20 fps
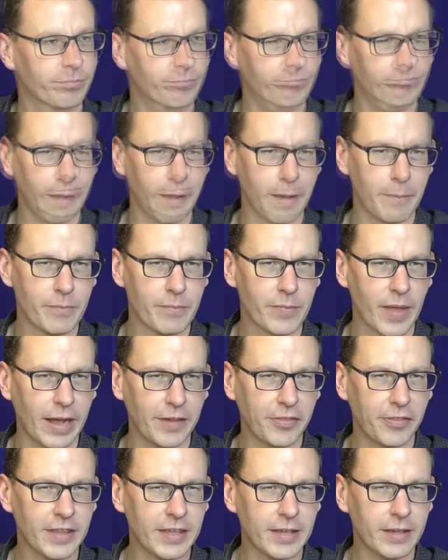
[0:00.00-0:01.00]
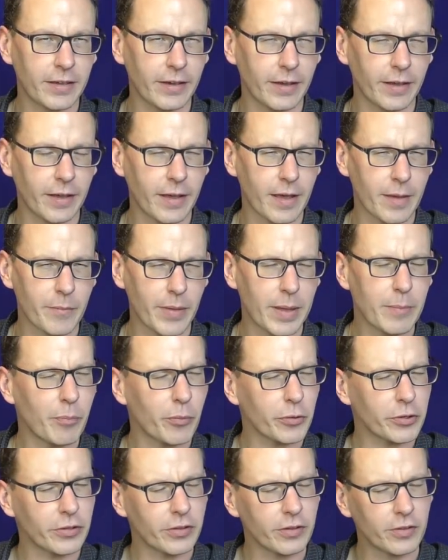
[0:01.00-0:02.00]
I think
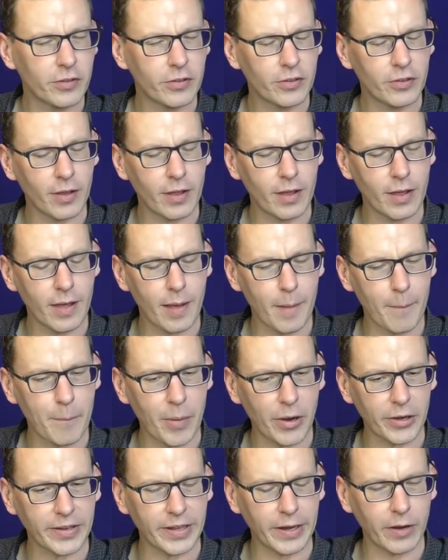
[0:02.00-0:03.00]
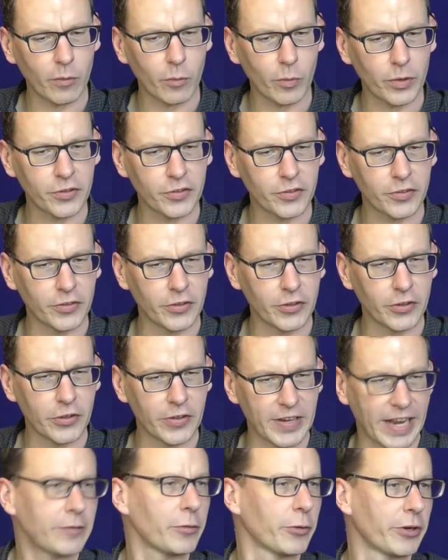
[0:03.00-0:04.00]
important part there was the
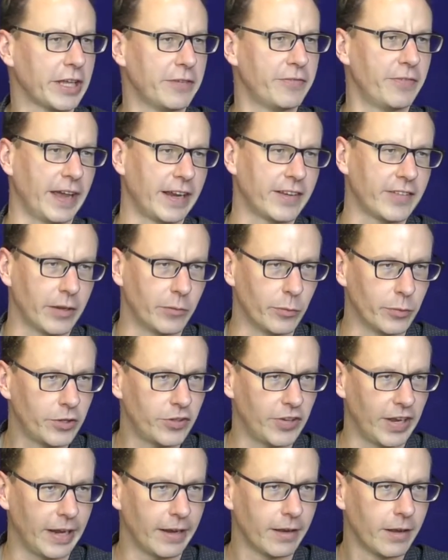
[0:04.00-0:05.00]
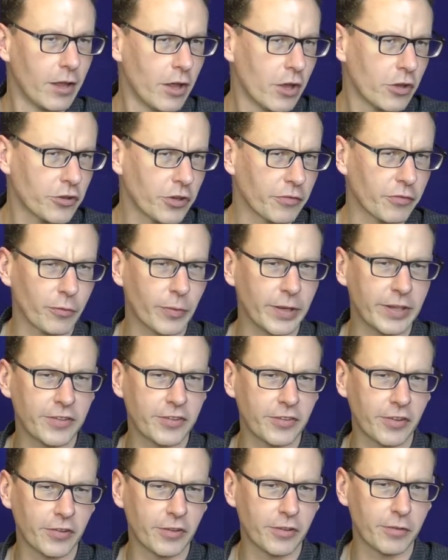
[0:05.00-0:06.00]
network effect, I would say. So for
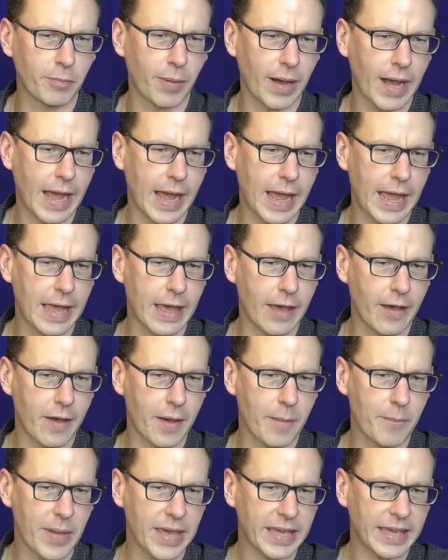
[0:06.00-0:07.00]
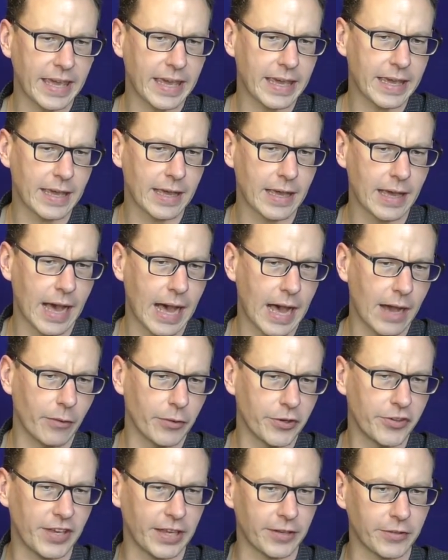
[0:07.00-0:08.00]
instance, by making our
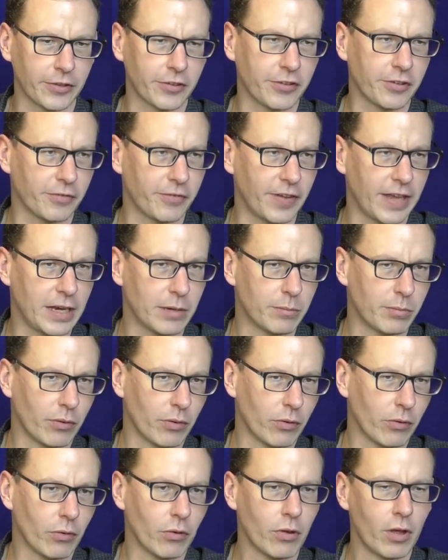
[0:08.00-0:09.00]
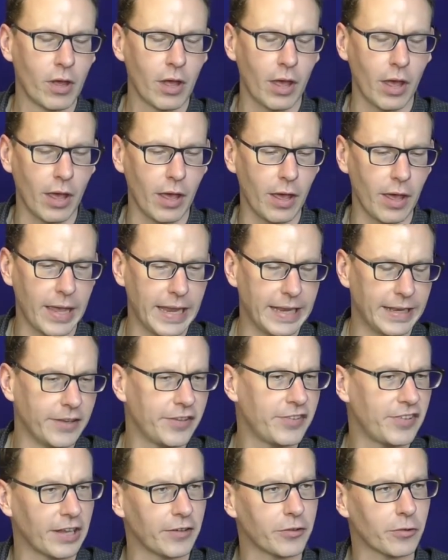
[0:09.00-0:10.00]
centers available in the
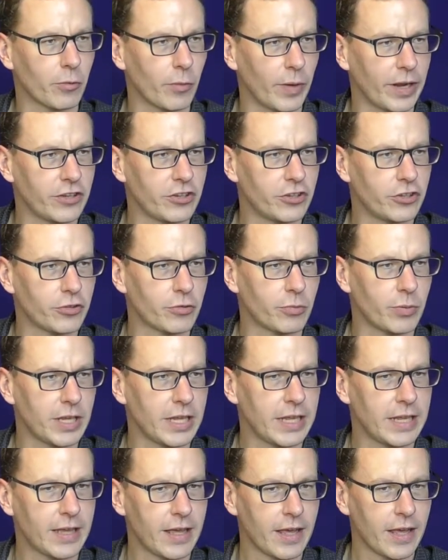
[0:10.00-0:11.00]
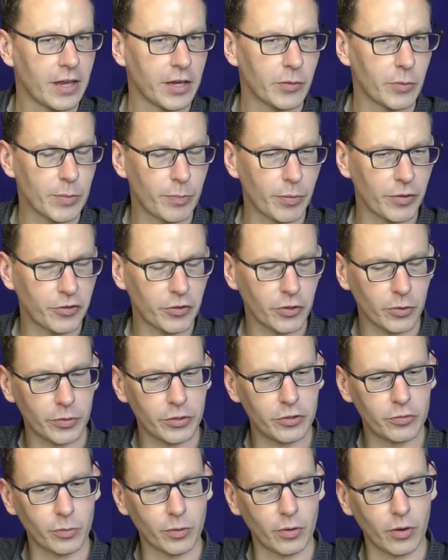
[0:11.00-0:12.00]
center registry, the
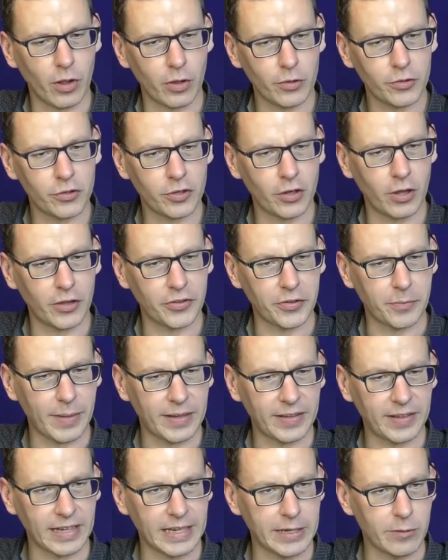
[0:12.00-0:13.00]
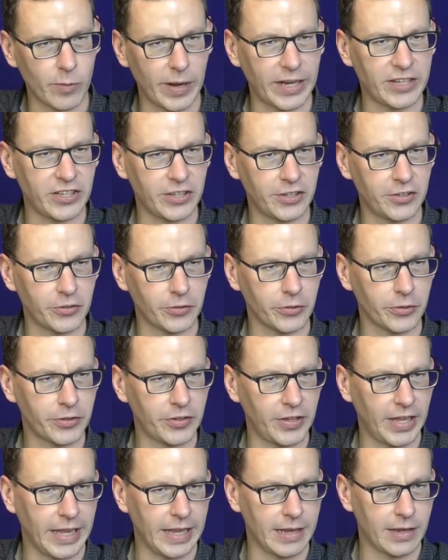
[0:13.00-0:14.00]
repositories were also automatically registered
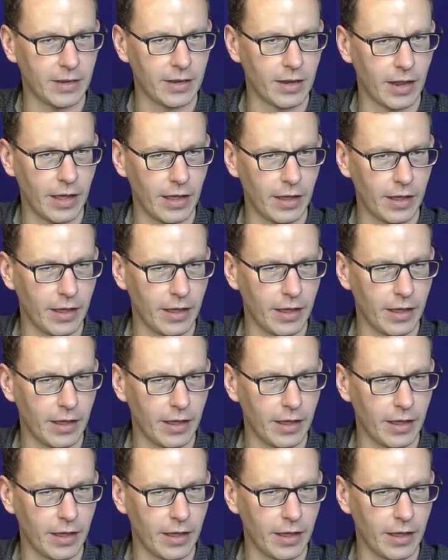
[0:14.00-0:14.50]
in